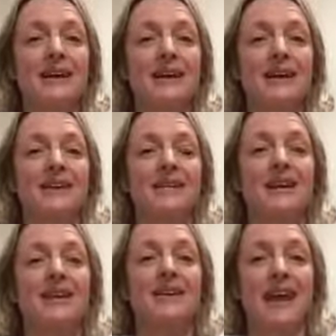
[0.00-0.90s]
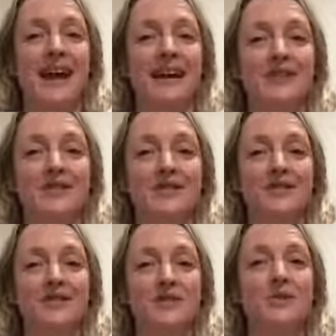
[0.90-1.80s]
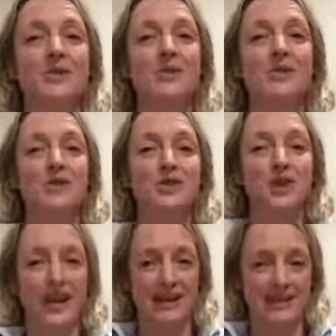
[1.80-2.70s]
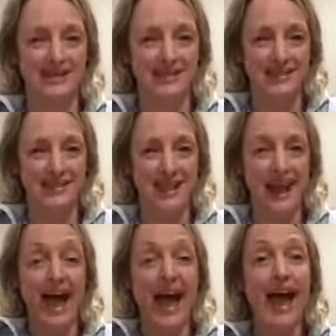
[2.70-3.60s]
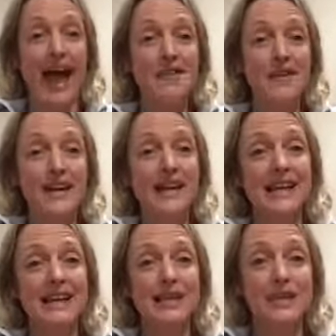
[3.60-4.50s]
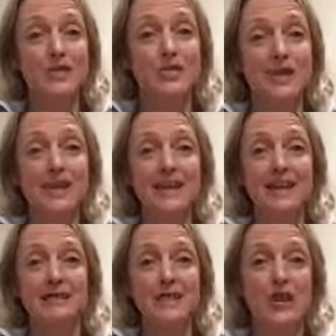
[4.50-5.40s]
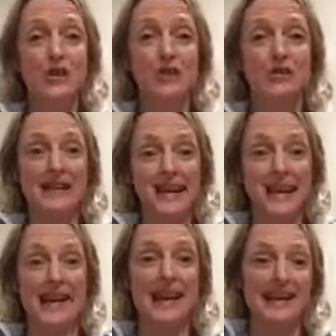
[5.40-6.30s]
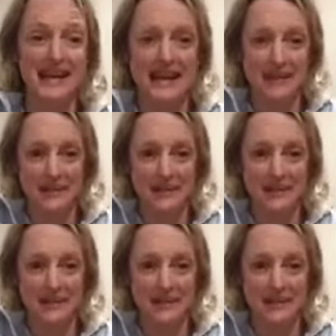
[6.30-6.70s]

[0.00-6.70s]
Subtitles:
Exhale, hands to chest. Have a little drink if you've got a drink handy.